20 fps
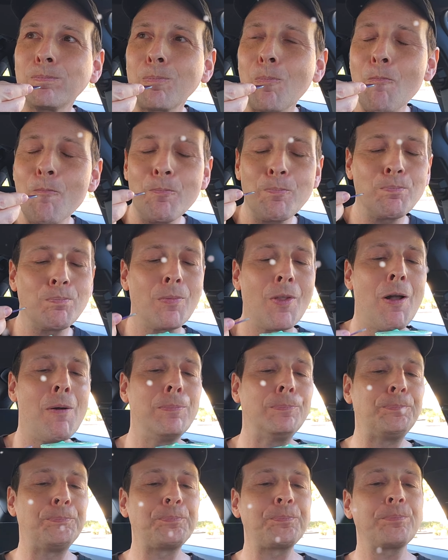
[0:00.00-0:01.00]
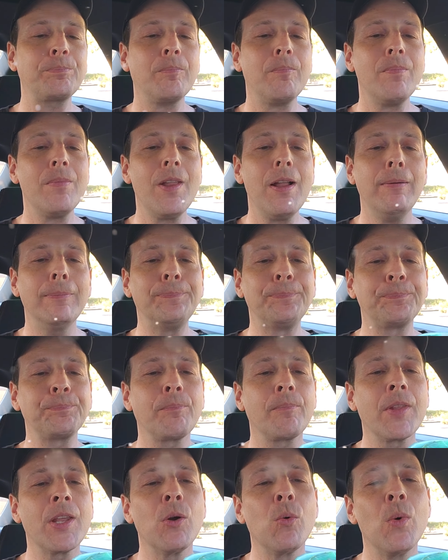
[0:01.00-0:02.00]
Mmm.
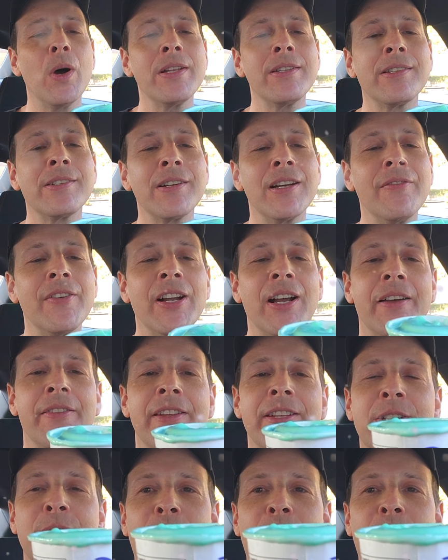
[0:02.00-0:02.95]
One serving on this